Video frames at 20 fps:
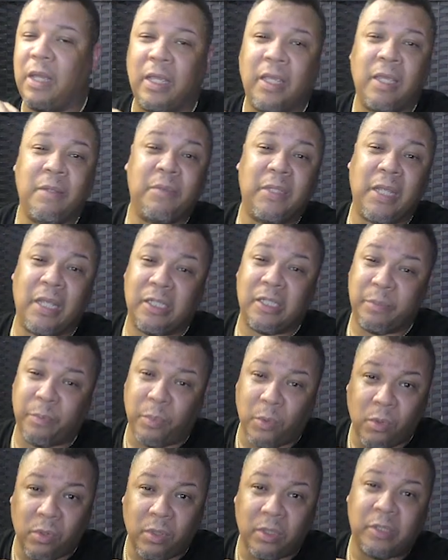keep saying
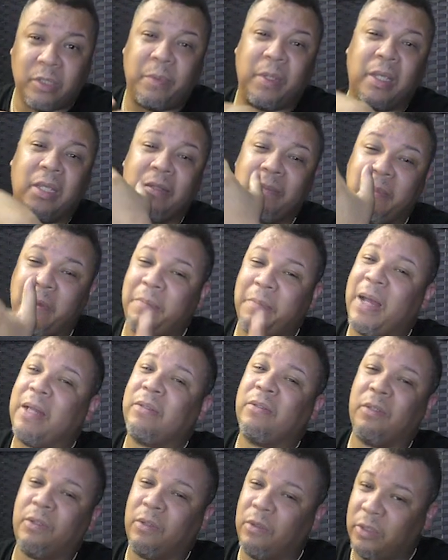spoilers because I'm
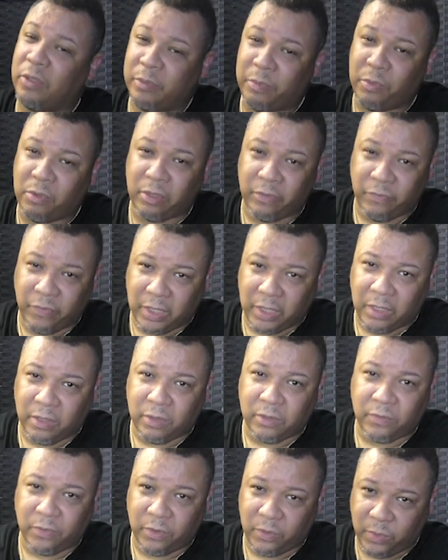about to do the spoiler
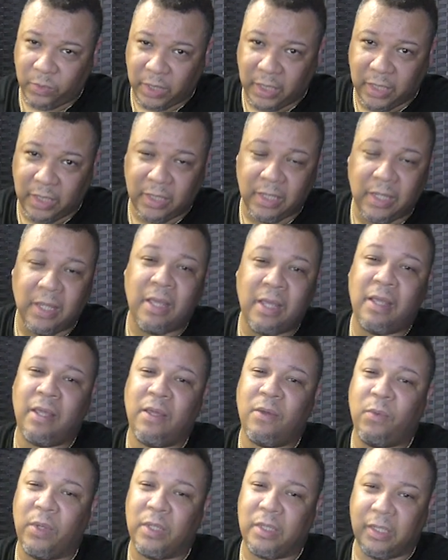videos for the week,
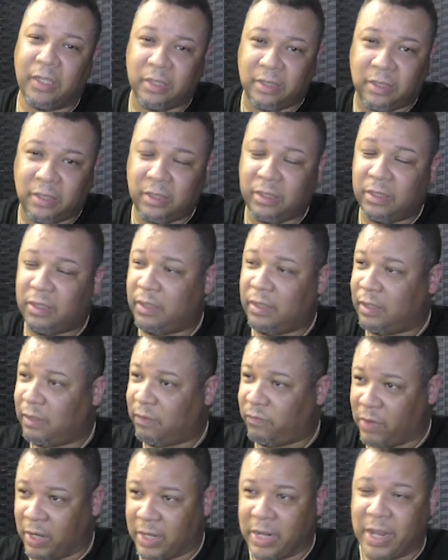which is
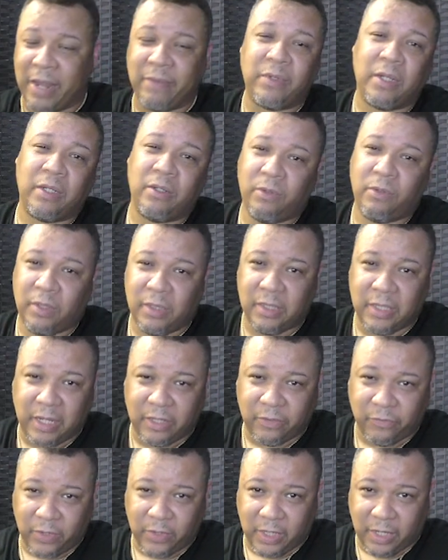right after I do this
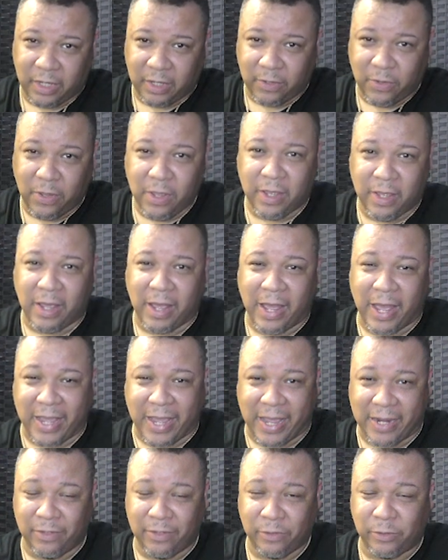next video. I
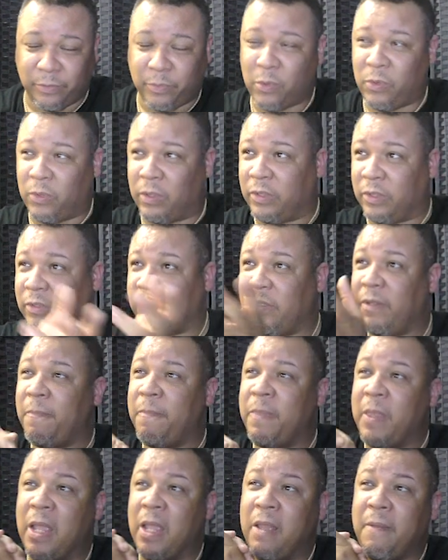gotta do spoilers,
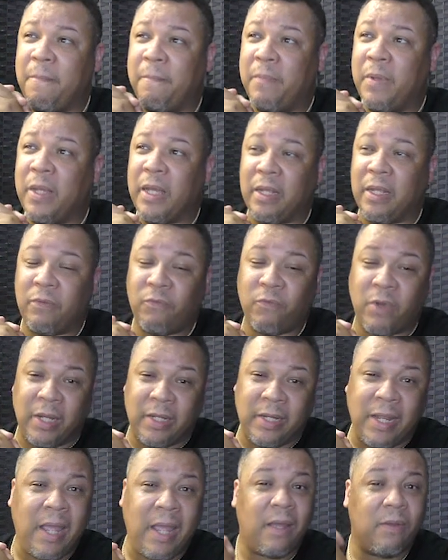but
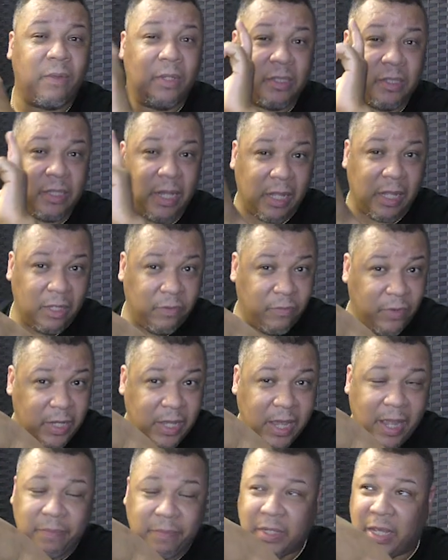right now is daily
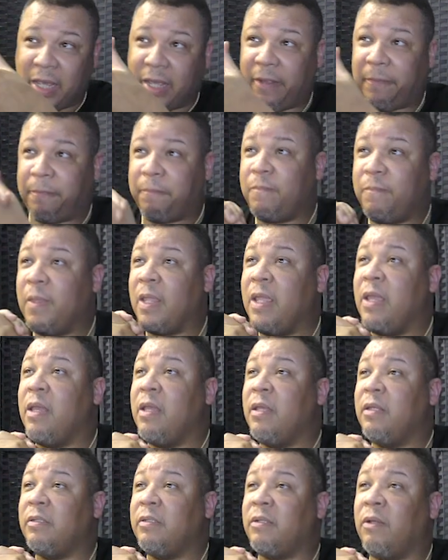recap time.
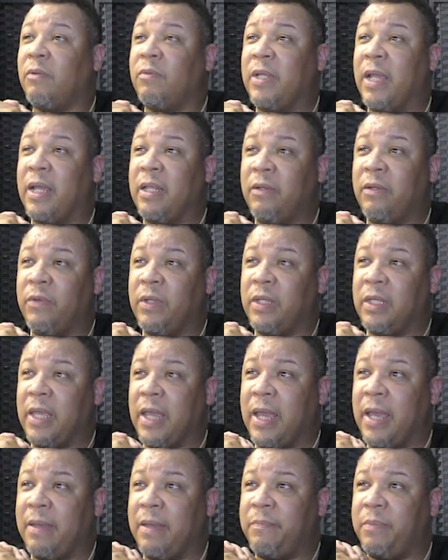So daily
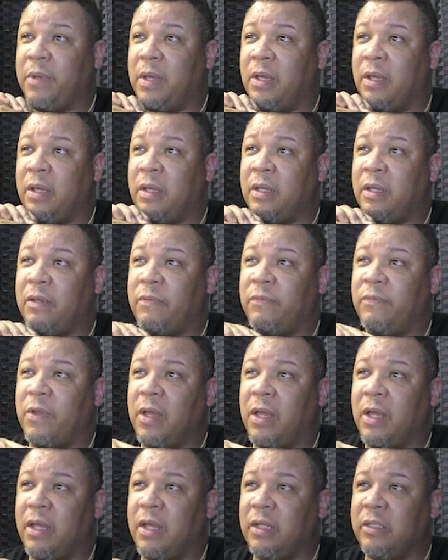recap of
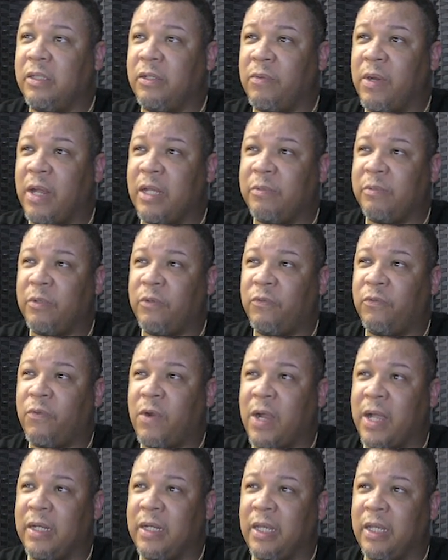General Hospital
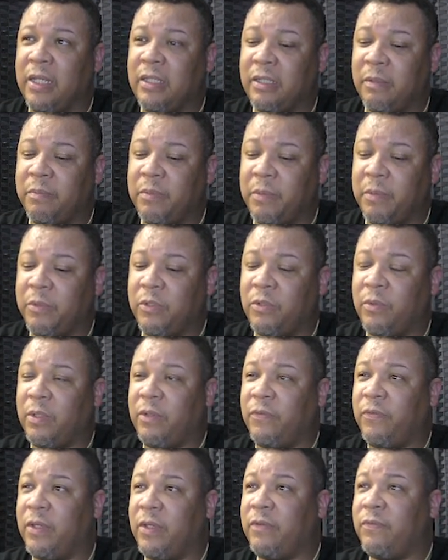Friday, September
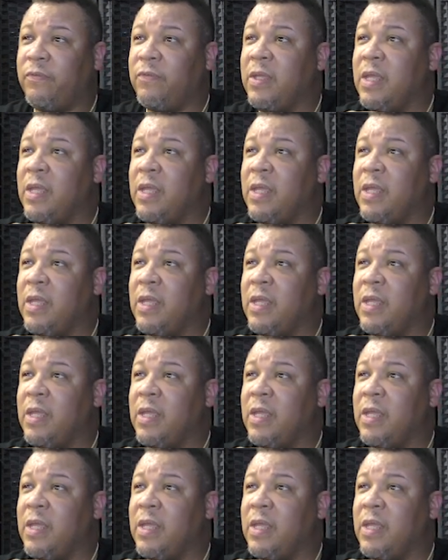25th.